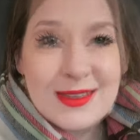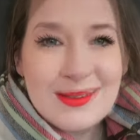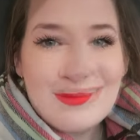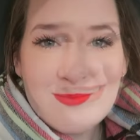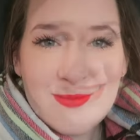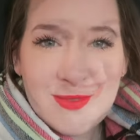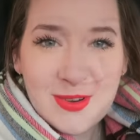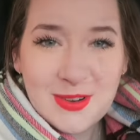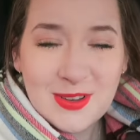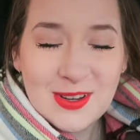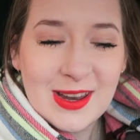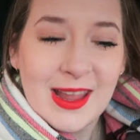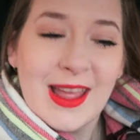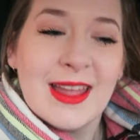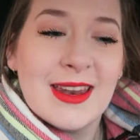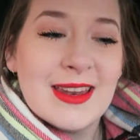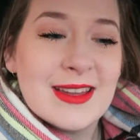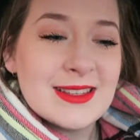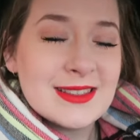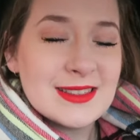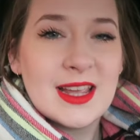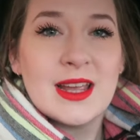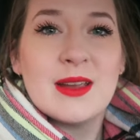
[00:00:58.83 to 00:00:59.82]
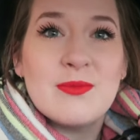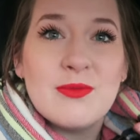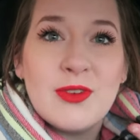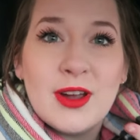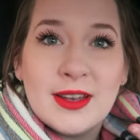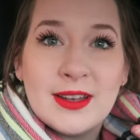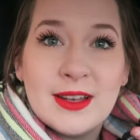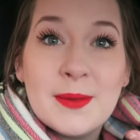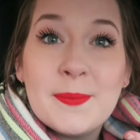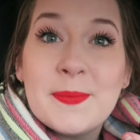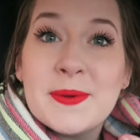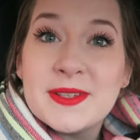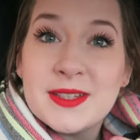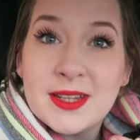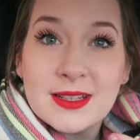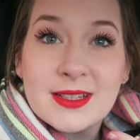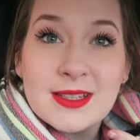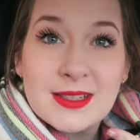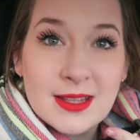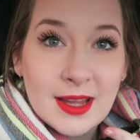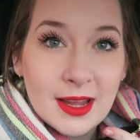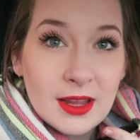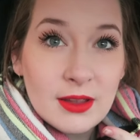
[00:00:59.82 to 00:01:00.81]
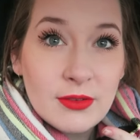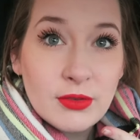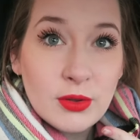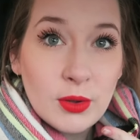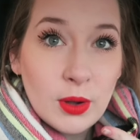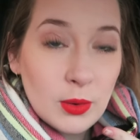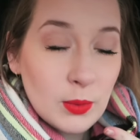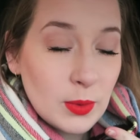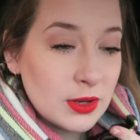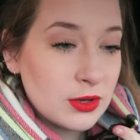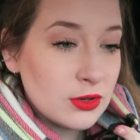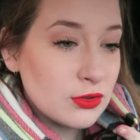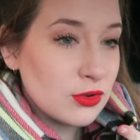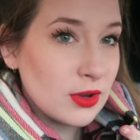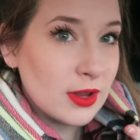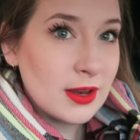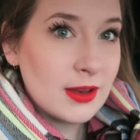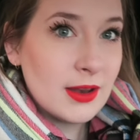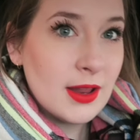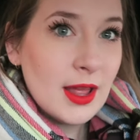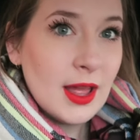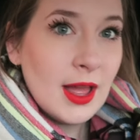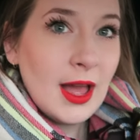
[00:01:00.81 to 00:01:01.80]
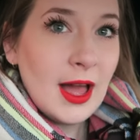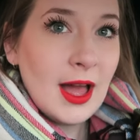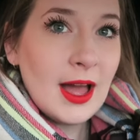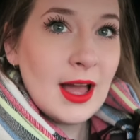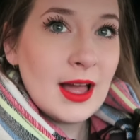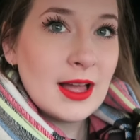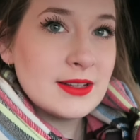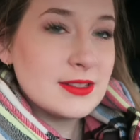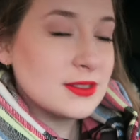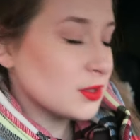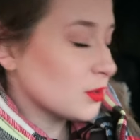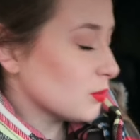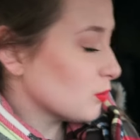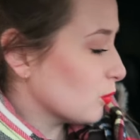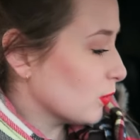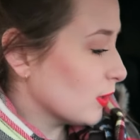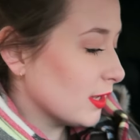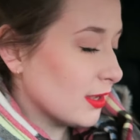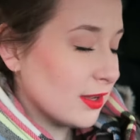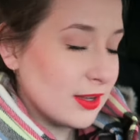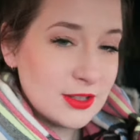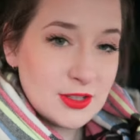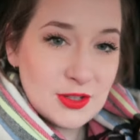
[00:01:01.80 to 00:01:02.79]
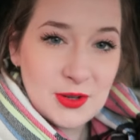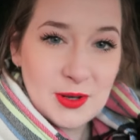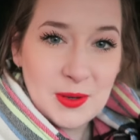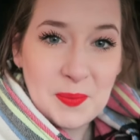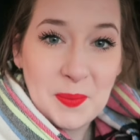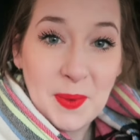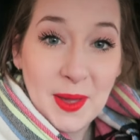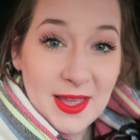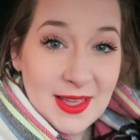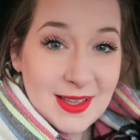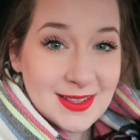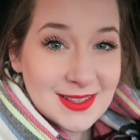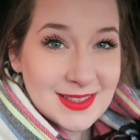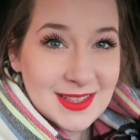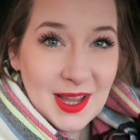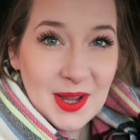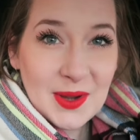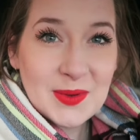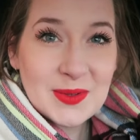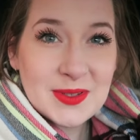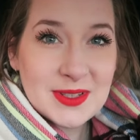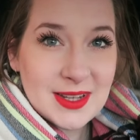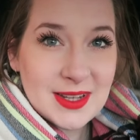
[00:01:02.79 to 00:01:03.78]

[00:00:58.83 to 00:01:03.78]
Good morning, same red lip as yesterday if you are wondering and we are doing a bake sale